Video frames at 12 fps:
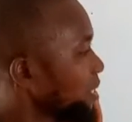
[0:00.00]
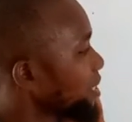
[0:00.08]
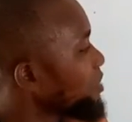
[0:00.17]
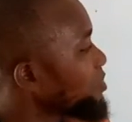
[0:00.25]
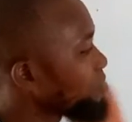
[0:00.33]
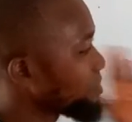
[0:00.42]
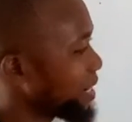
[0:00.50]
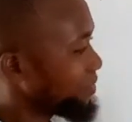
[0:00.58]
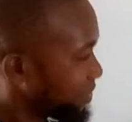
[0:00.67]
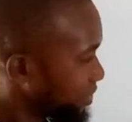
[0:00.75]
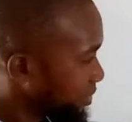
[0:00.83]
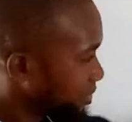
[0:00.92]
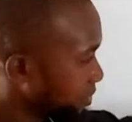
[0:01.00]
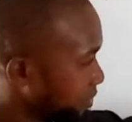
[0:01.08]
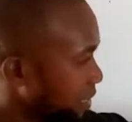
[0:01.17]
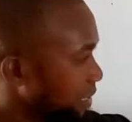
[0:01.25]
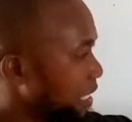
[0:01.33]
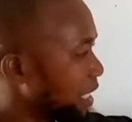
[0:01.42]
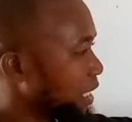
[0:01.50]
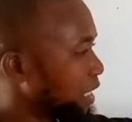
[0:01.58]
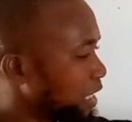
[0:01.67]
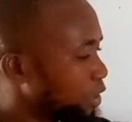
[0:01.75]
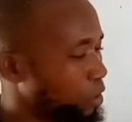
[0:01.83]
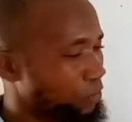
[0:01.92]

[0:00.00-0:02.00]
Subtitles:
Now when we have this, in each